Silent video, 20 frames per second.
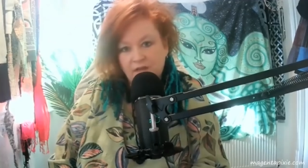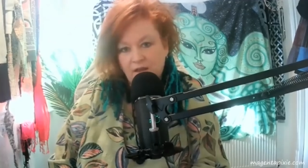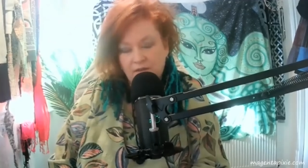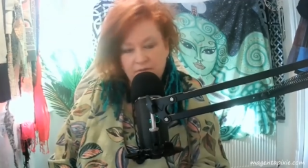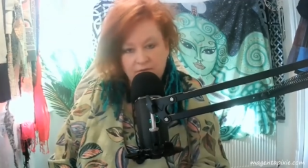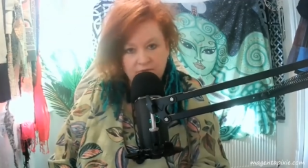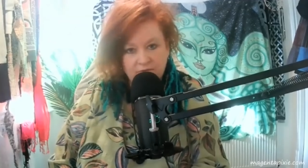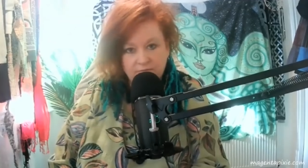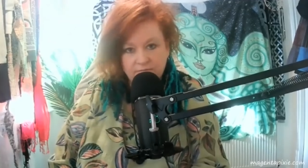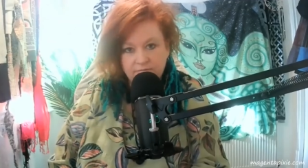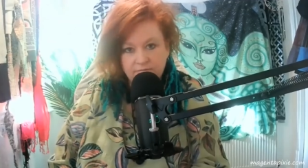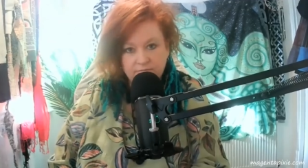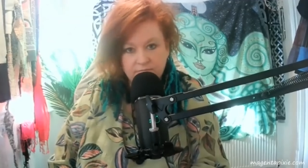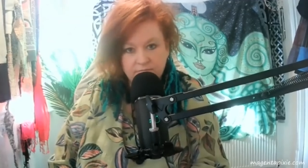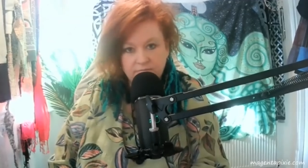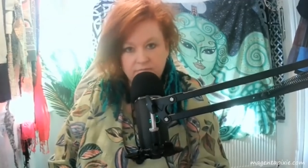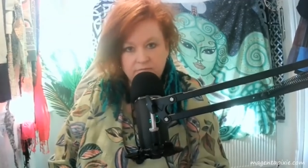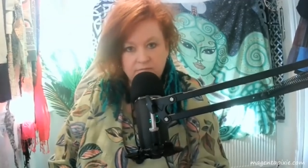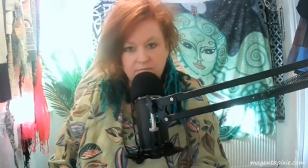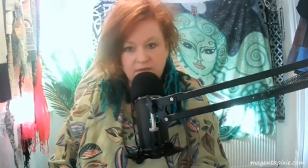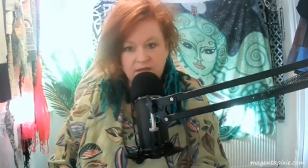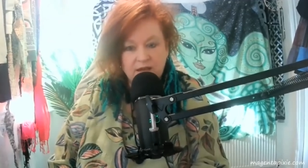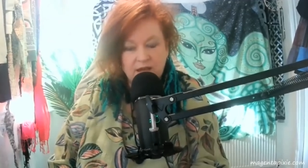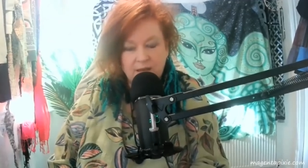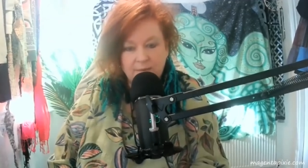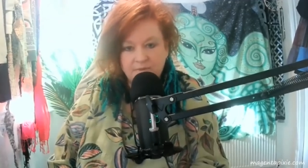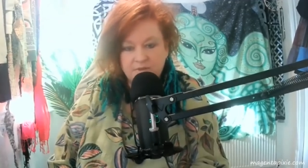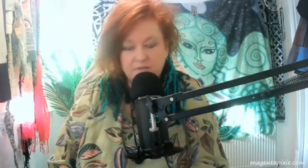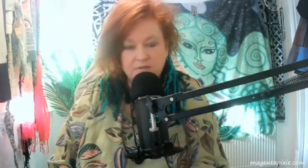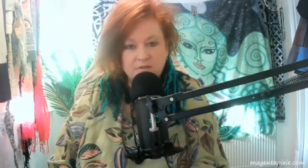the other
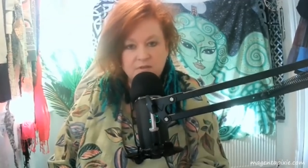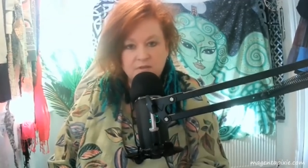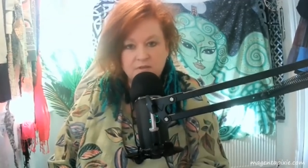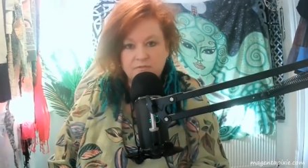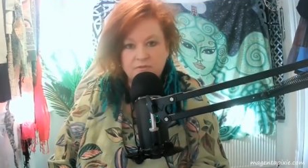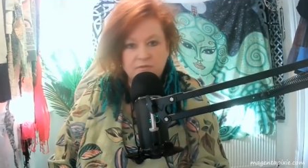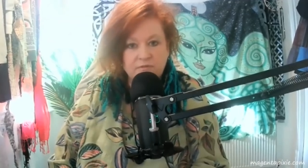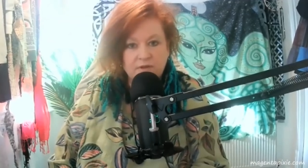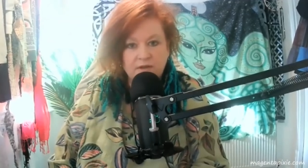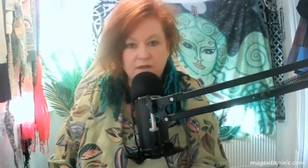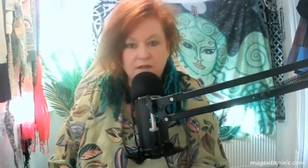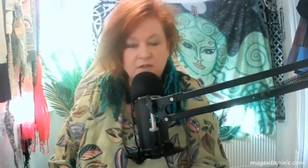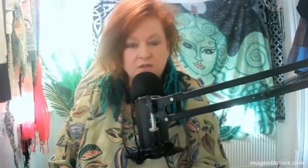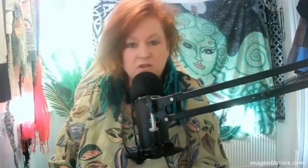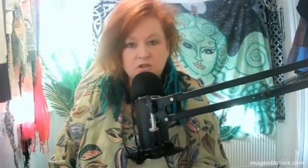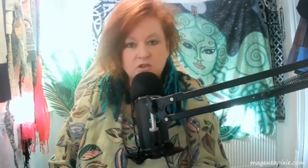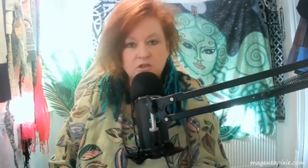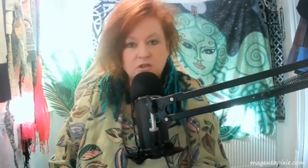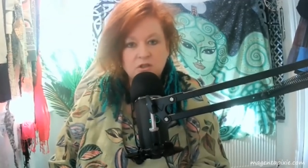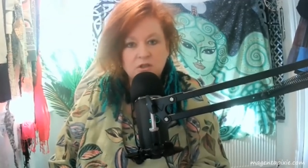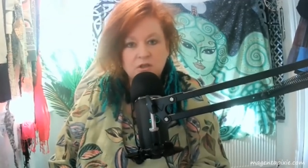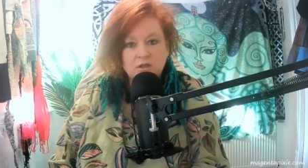inhabitants of the village.